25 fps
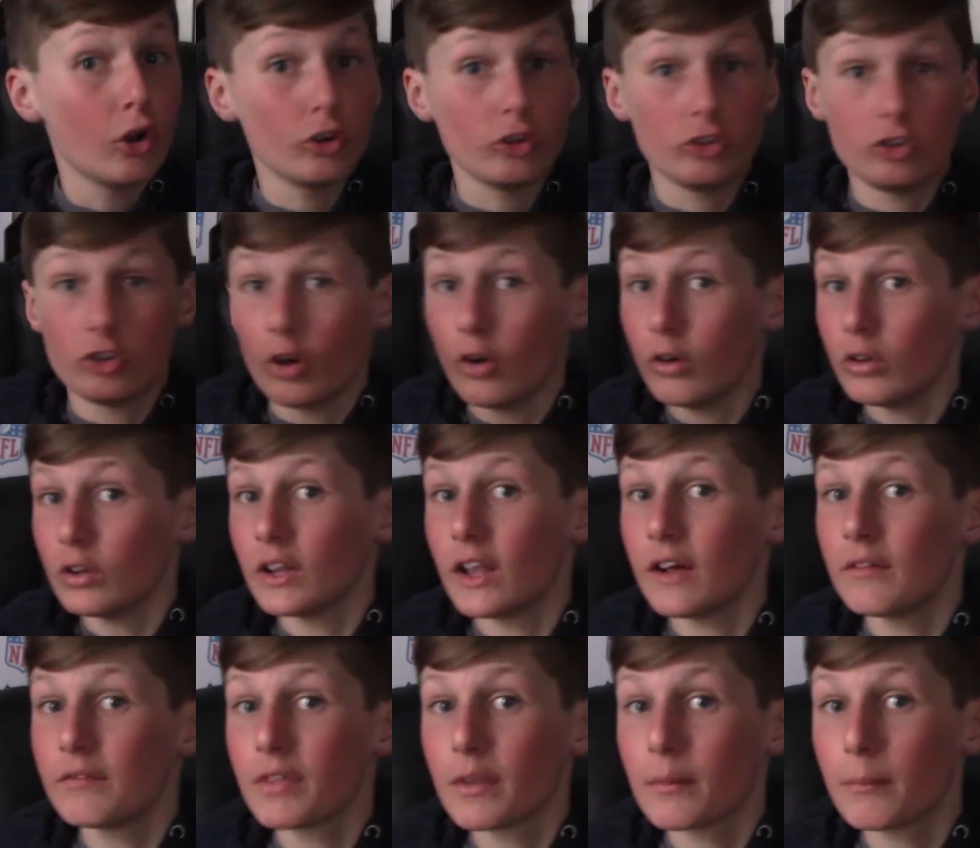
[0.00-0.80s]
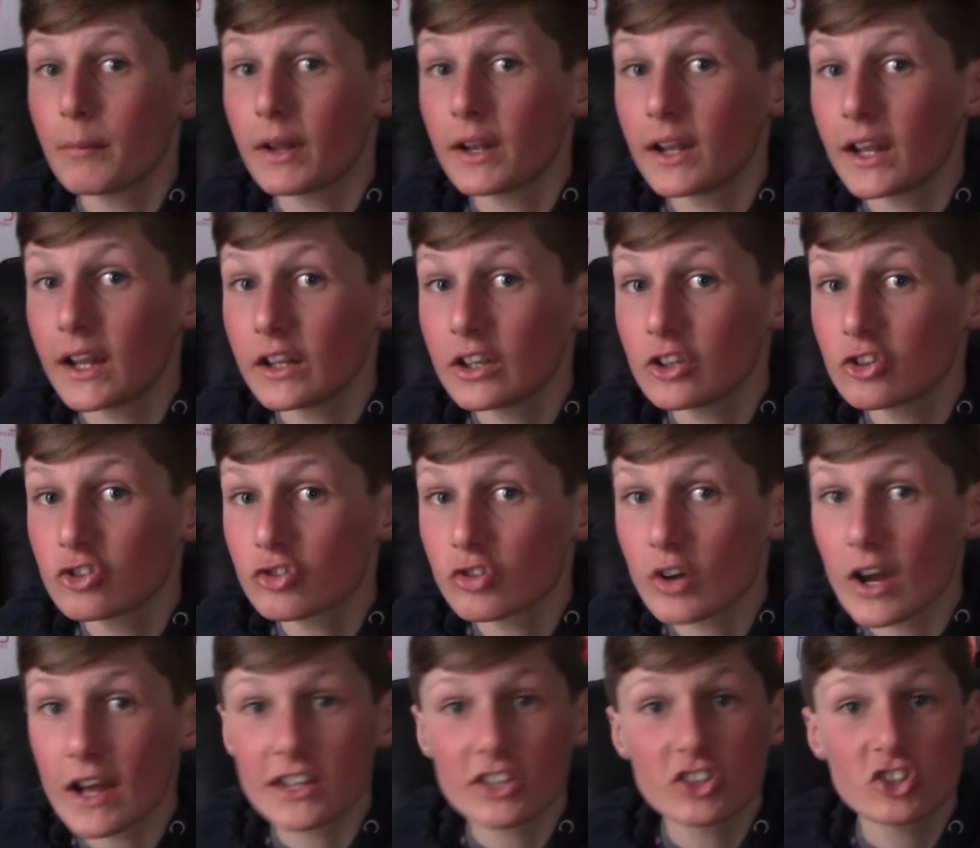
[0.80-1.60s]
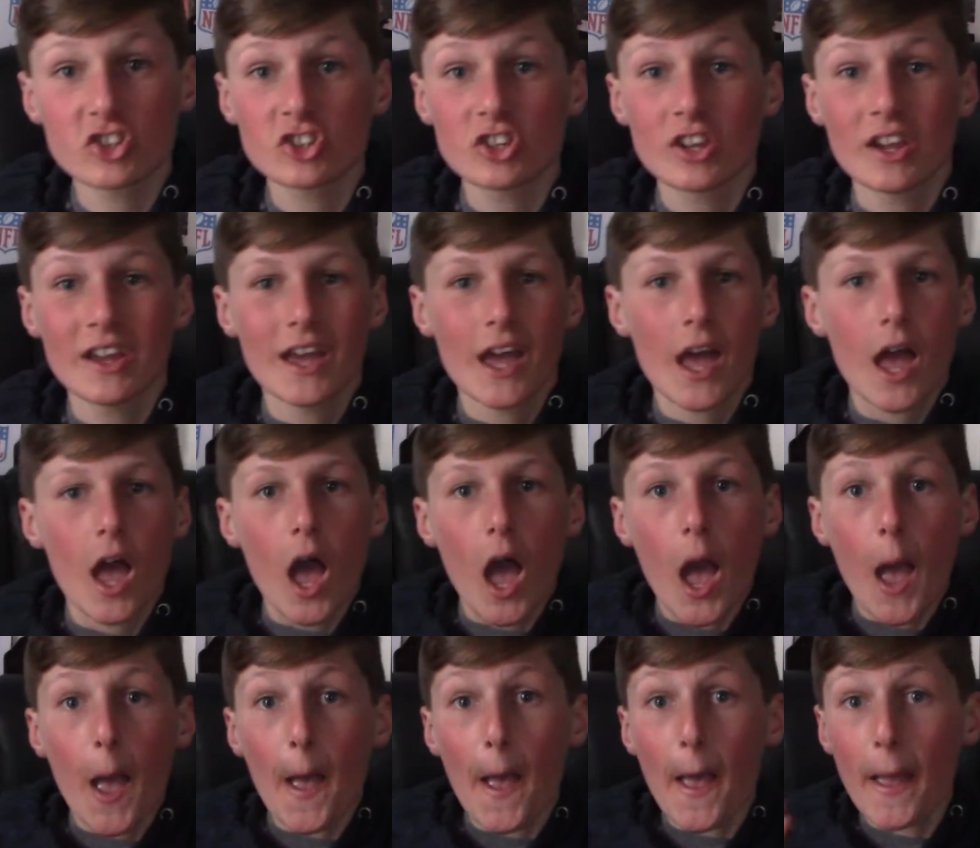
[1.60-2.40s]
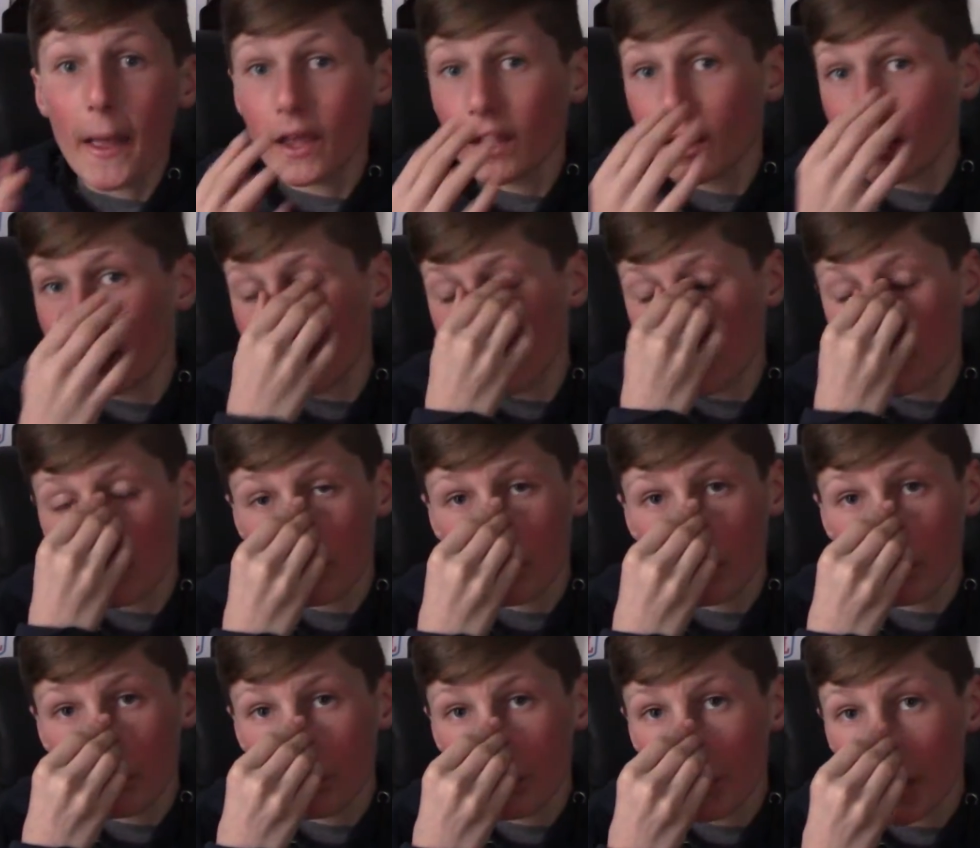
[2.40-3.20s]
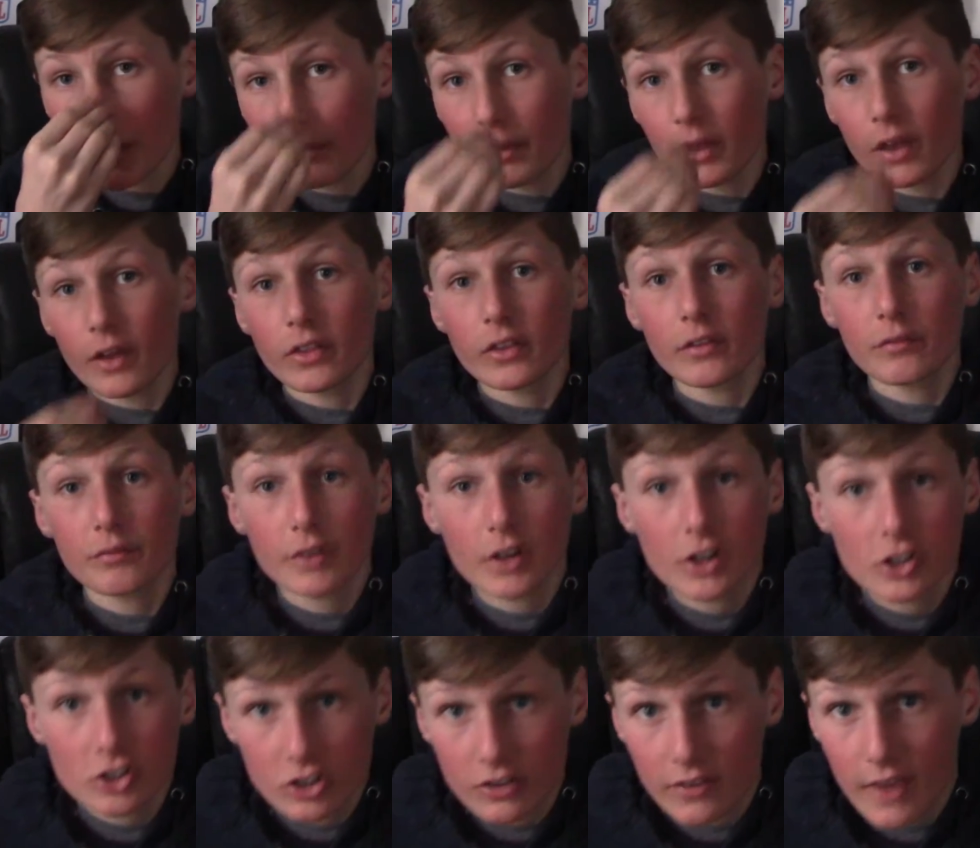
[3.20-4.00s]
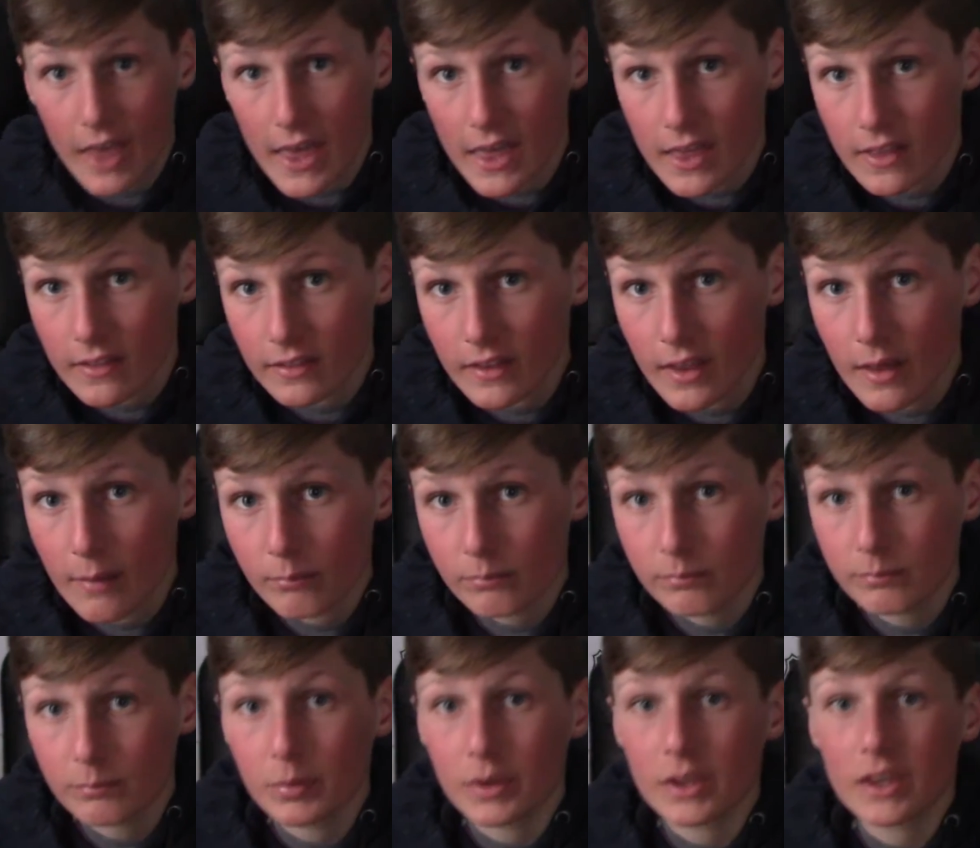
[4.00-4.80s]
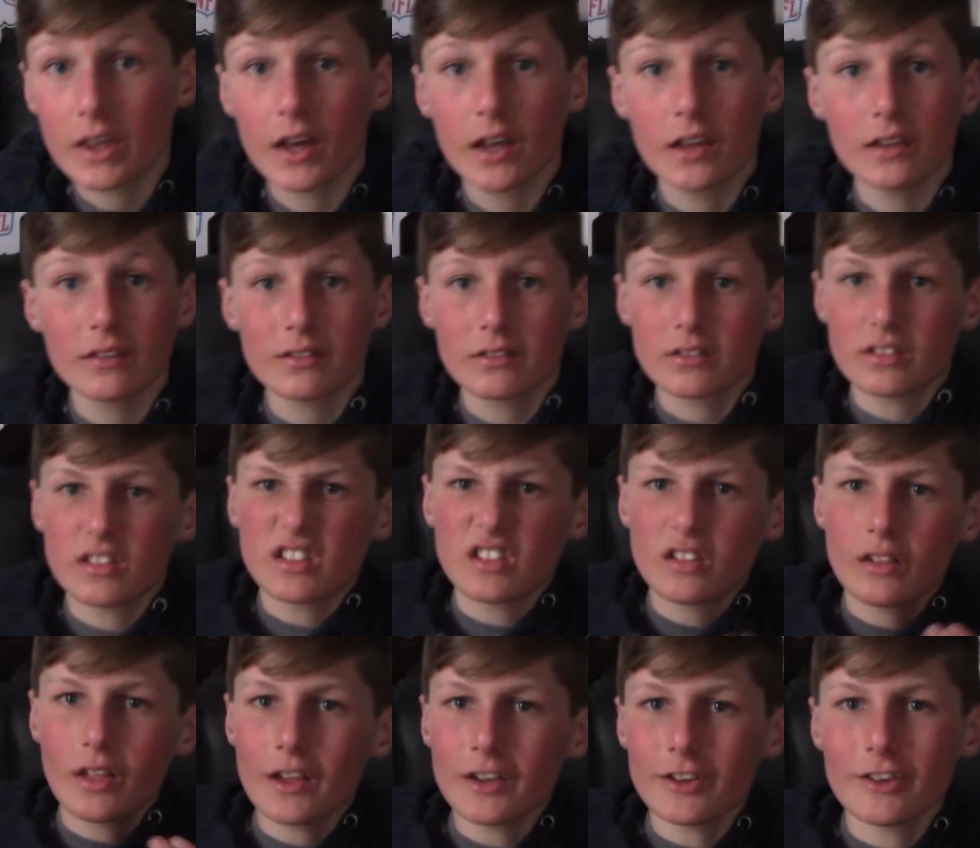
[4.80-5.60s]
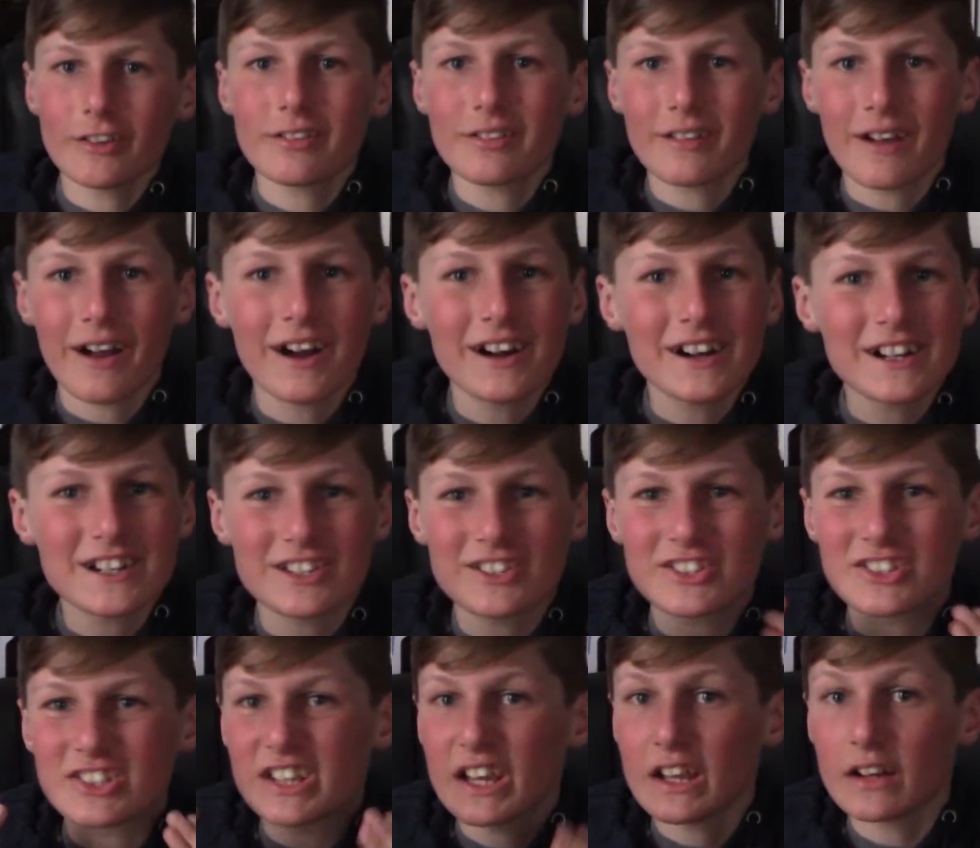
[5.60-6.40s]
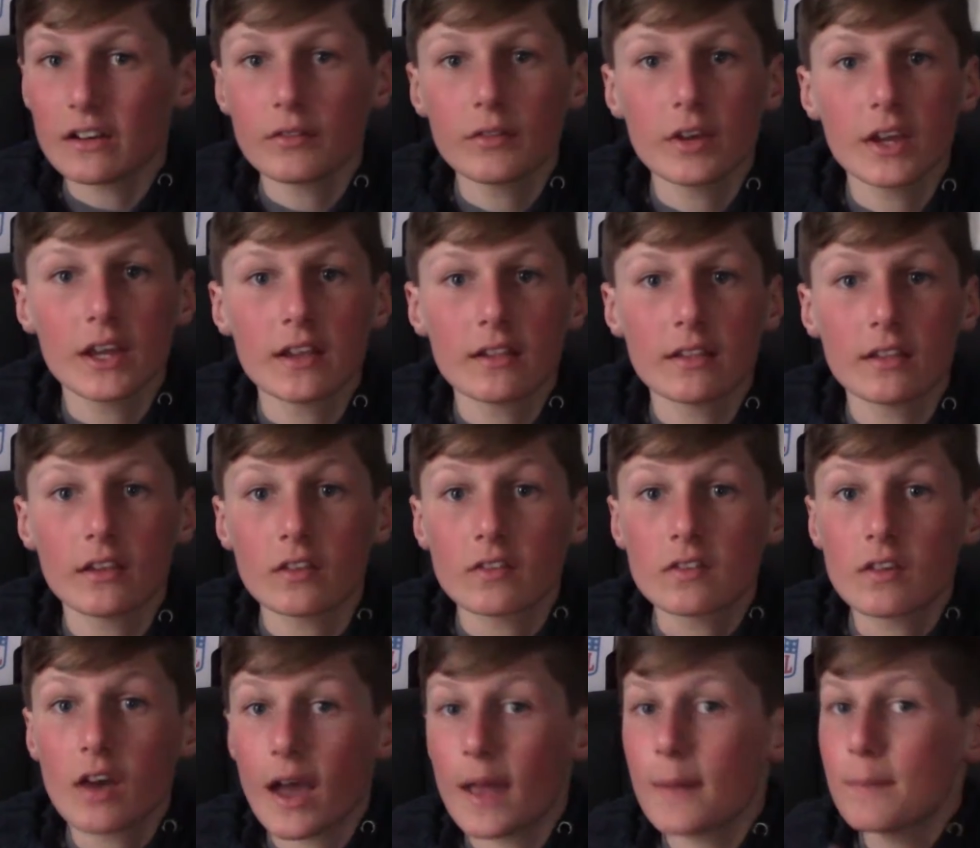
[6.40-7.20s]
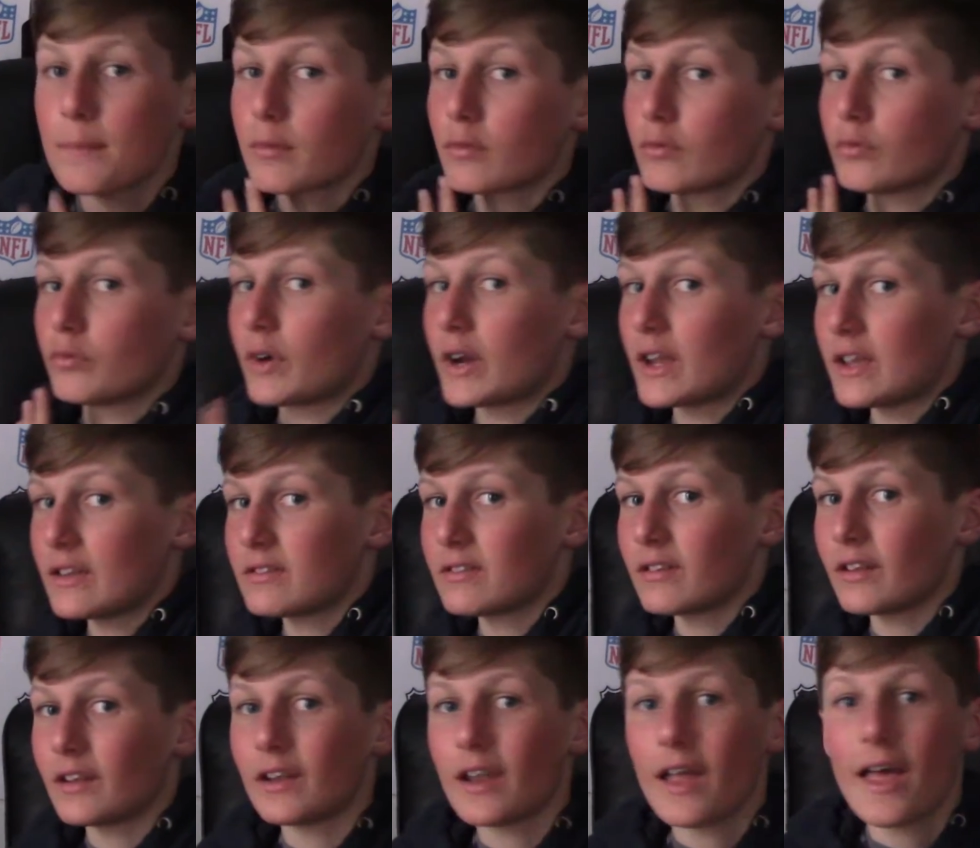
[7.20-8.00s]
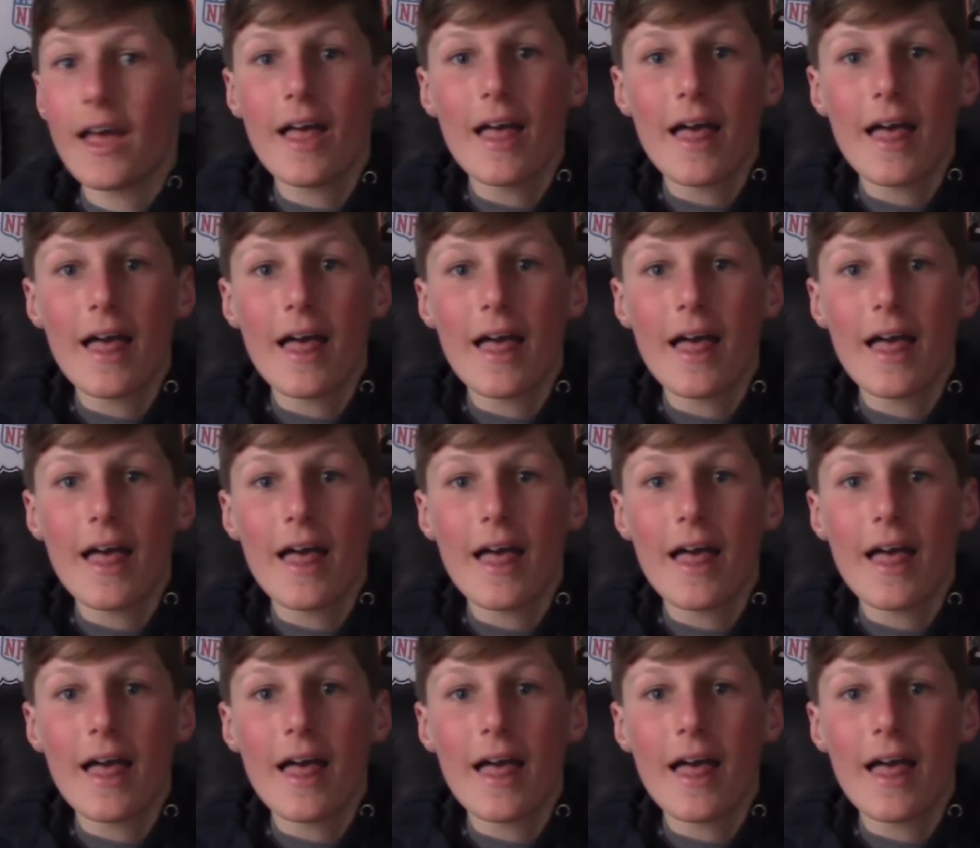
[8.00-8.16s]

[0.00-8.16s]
don't love them on any stretch, and I'm probably on the verge of hating them because they just aren't generating the type of racing